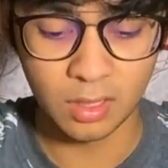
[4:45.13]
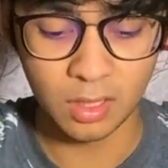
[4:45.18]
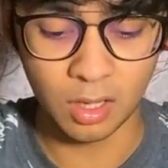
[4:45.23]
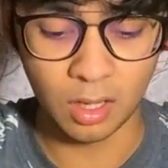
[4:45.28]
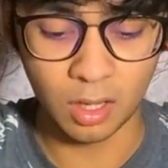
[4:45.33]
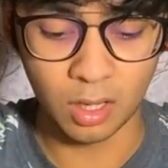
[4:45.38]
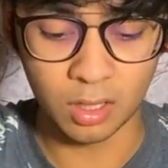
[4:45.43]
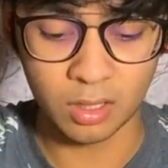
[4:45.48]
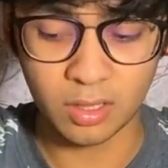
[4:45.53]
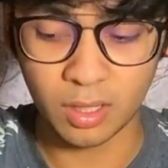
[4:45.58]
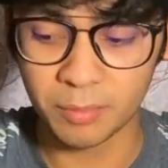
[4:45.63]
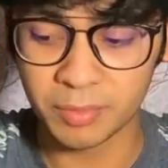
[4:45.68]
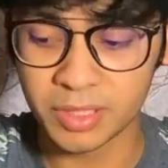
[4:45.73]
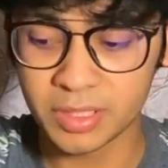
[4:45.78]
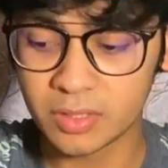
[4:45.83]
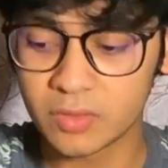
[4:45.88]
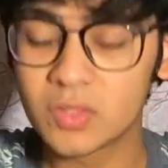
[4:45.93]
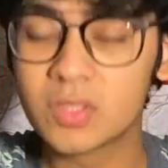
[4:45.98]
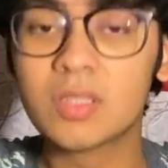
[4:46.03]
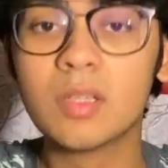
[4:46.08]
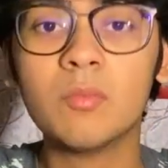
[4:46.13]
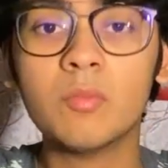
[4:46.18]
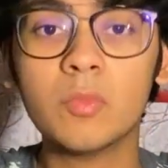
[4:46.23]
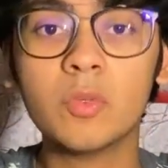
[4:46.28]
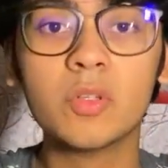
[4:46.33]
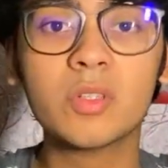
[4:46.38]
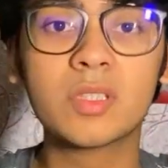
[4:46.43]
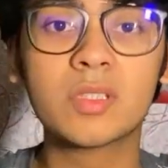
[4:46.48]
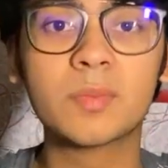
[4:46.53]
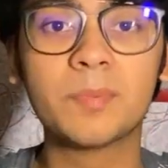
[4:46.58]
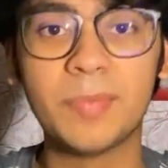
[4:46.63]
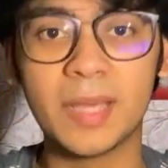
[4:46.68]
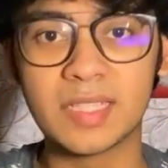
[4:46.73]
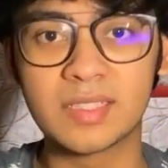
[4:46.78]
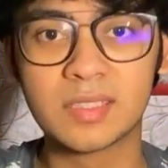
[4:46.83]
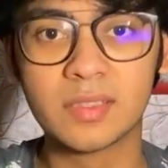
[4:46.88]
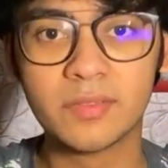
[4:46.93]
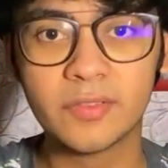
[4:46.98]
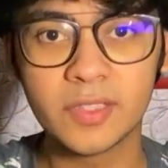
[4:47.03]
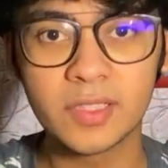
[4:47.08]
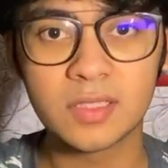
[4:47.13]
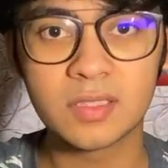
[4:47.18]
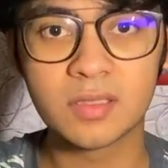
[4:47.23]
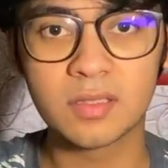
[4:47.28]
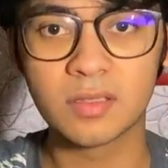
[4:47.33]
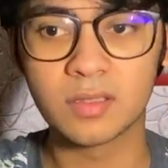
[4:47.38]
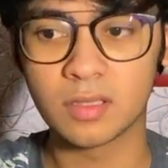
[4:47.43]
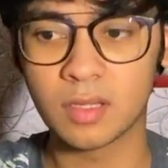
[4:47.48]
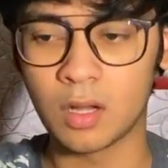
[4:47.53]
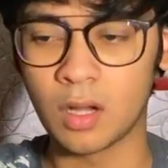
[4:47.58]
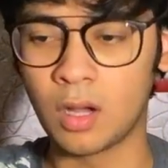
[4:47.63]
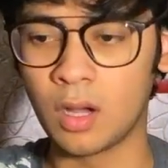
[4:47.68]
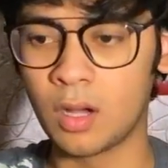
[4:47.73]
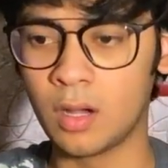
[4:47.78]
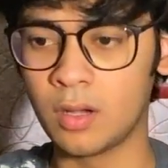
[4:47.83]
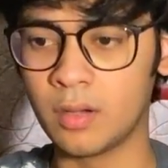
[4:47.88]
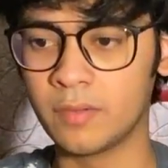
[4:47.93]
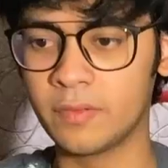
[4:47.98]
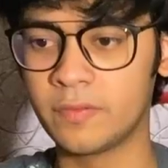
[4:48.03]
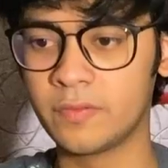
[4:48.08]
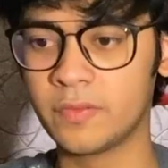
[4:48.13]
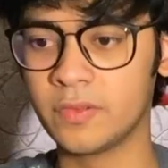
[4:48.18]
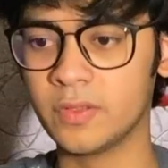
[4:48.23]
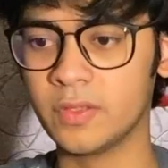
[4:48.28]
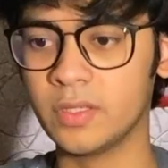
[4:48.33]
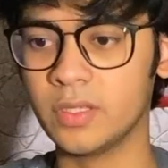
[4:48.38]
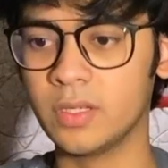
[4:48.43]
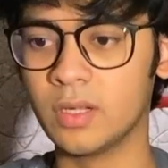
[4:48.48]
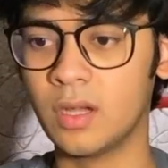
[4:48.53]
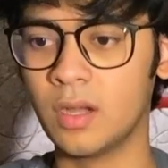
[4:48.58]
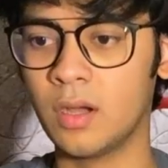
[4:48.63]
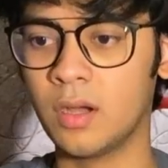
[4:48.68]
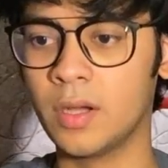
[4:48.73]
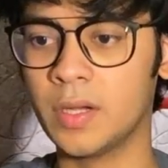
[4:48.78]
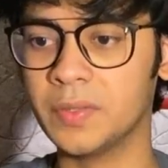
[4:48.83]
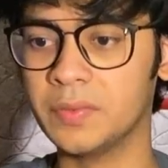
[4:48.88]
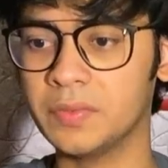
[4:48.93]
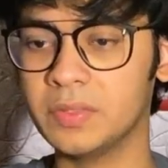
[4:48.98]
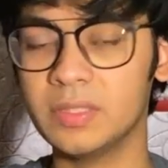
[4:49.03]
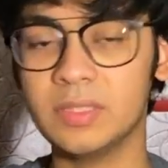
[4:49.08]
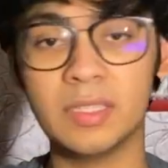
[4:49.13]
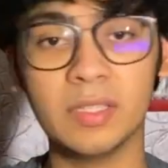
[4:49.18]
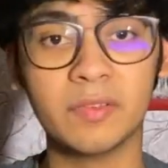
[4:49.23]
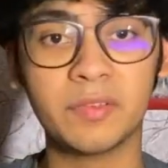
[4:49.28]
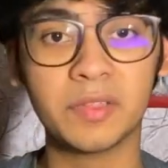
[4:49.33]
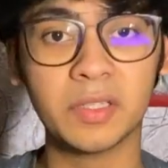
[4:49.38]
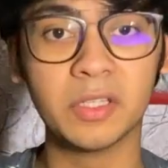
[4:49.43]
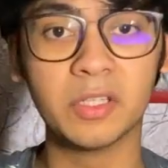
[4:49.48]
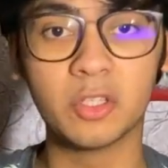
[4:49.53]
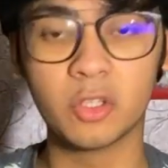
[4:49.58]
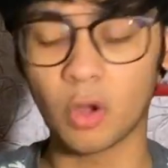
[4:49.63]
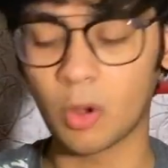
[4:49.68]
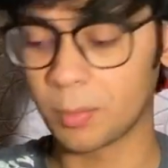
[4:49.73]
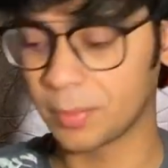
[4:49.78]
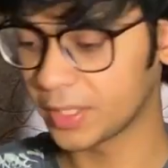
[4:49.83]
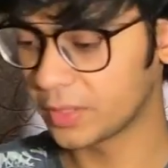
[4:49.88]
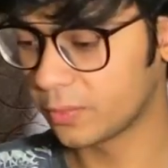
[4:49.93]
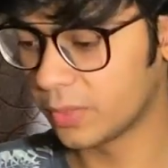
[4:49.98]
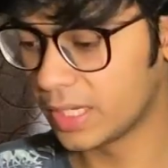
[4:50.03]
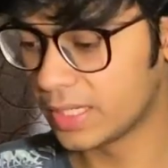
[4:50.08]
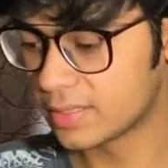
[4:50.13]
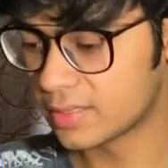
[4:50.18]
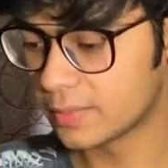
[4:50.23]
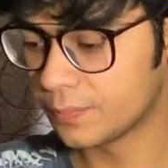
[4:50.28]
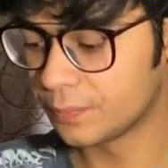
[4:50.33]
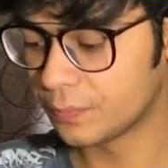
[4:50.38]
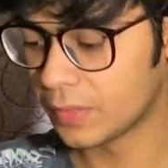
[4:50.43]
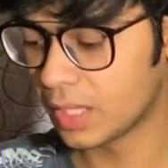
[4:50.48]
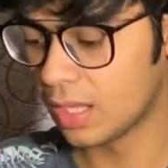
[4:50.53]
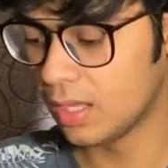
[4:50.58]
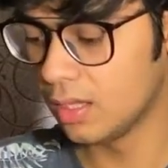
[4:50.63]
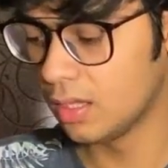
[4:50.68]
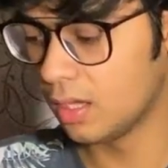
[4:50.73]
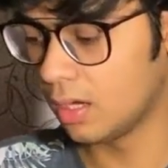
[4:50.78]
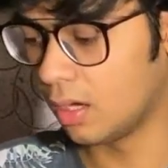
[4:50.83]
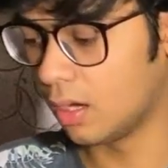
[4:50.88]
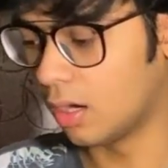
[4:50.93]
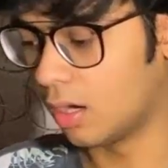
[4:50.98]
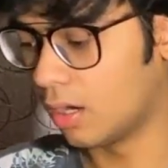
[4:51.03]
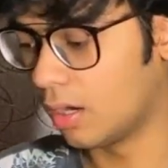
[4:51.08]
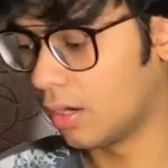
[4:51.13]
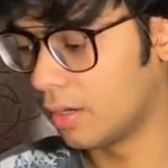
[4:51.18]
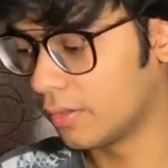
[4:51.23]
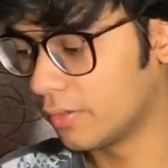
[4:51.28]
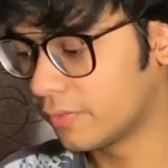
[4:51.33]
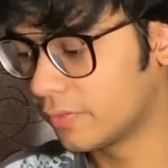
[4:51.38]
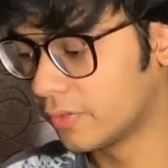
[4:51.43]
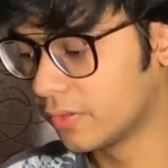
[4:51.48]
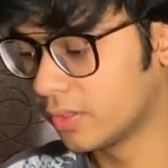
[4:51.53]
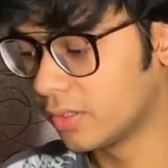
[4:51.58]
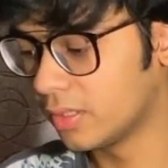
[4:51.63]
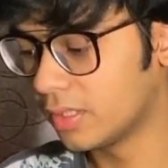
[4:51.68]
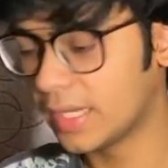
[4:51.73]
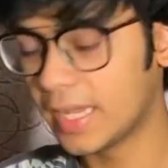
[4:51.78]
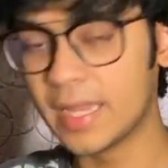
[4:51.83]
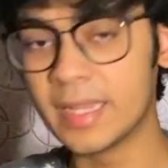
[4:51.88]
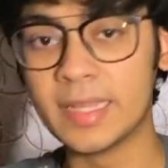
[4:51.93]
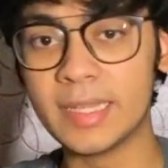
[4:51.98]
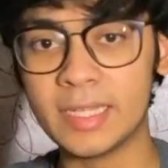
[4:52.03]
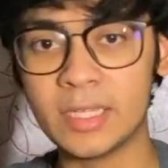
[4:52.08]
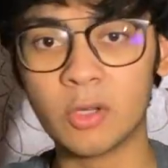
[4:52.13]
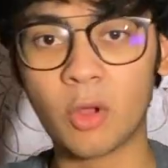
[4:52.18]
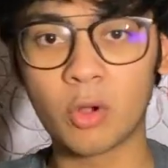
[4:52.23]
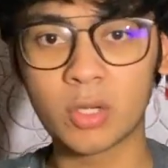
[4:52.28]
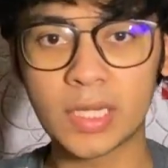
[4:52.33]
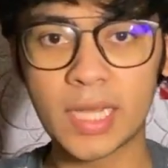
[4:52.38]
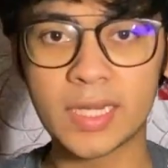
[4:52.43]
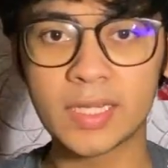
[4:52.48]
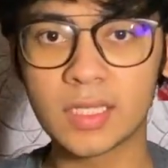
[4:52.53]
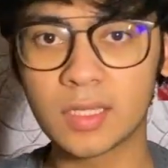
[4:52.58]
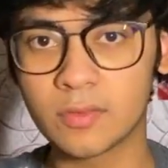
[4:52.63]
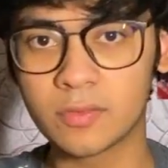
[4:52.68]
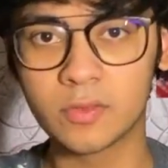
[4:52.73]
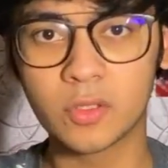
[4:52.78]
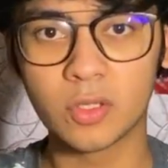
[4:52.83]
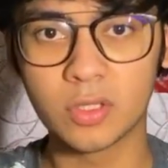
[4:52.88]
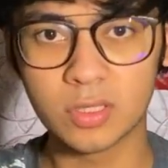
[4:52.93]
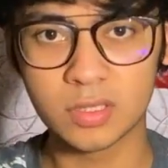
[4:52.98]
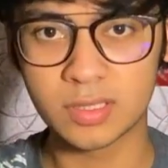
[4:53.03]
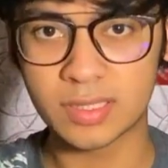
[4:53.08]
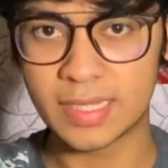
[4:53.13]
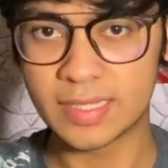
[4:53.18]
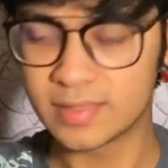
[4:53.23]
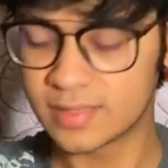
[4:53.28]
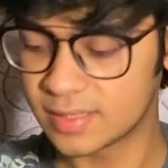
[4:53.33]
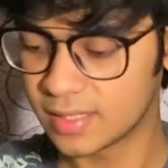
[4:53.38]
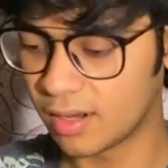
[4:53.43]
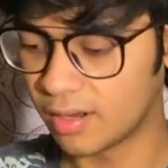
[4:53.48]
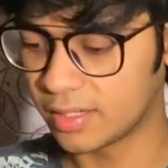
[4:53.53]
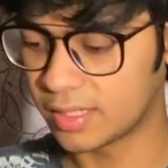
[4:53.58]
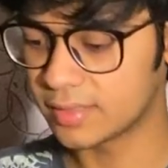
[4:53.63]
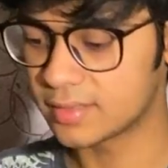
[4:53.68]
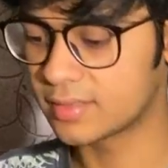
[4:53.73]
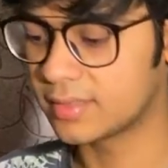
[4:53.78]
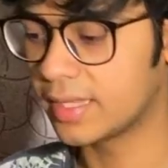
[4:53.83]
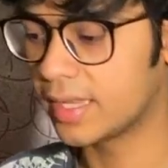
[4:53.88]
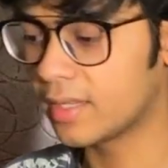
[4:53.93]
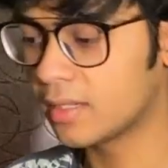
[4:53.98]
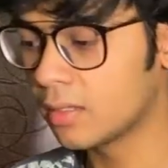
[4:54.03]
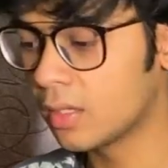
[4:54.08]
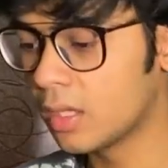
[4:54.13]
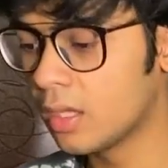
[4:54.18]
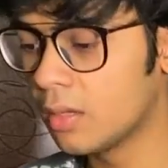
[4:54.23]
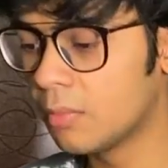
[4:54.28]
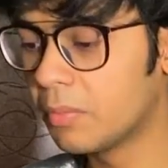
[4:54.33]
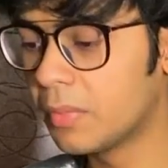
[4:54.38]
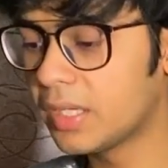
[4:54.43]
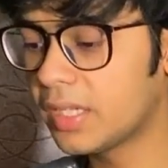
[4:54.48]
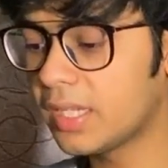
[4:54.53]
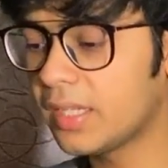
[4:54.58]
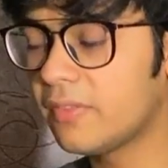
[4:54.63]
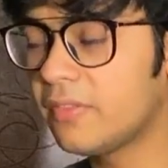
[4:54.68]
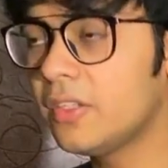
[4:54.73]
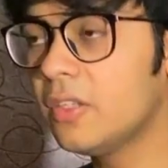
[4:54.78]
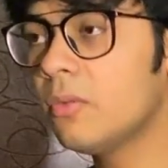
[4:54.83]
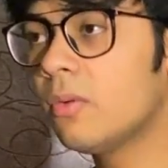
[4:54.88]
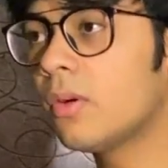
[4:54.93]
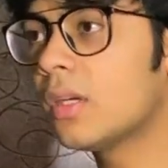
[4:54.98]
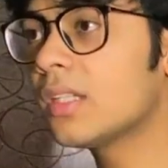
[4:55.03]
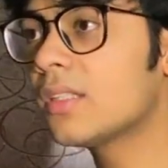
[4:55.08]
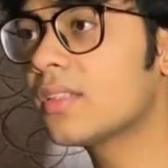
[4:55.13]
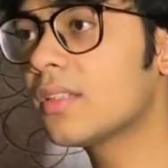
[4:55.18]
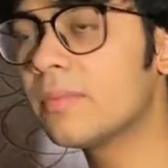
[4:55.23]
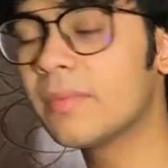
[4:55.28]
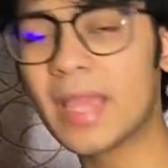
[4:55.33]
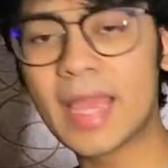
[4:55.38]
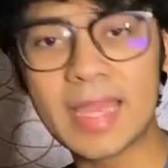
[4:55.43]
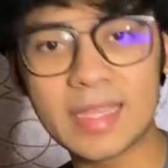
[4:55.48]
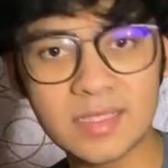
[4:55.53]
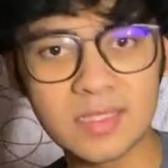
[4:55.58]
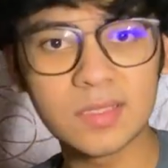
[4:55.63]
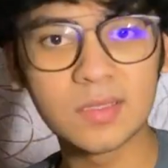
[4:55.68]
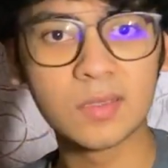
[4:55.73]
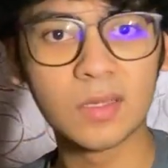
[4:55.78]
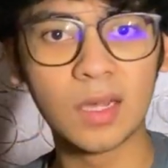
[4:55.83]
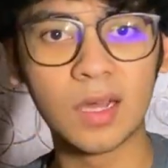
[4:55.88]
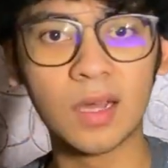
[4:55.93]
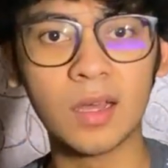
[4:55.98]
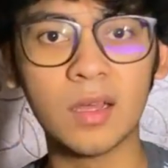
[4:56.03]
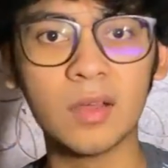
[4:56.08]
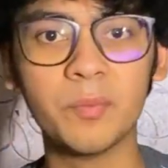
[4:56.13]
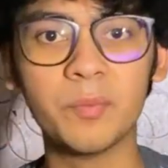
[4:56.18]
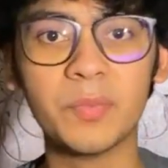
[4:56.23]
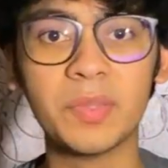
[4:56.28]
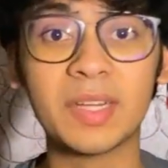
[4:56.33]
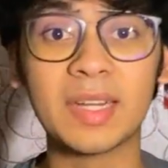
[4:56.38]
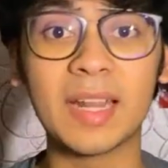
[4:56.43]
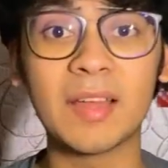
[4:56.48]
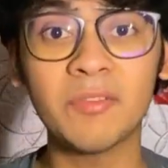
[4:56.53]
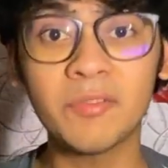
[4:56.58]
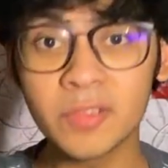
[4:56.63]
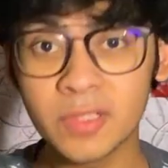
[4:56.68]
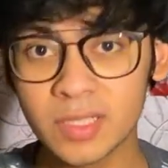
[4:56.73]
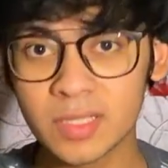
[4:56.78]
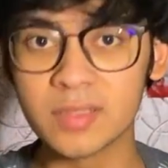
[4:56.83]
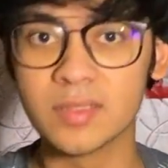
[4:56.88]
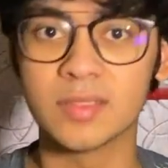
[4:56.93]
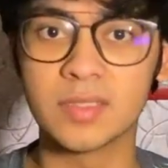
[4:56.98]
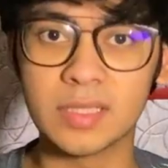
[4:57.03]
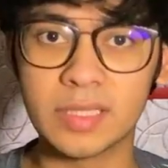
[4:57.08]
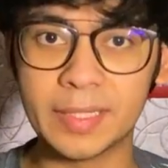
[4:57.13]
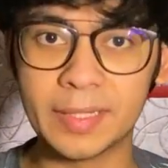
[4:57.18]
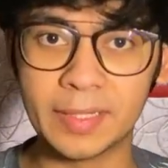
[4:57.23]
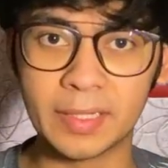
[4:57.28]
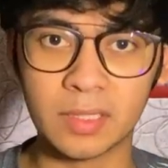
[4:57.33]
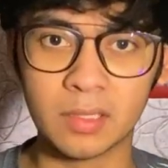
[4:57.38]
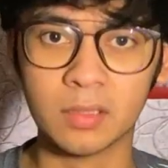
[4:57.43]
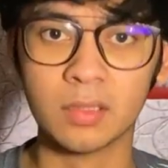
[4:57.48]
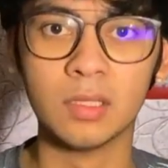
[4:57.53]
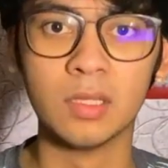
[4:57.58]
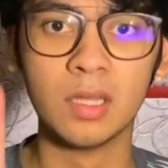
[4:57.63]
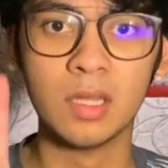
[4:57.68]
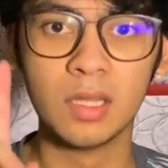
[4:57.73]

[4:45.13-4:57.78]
Coming to some more specifics for different topic wise, for inorganic, of course, NCERT is there. But if you want some extra reference reading,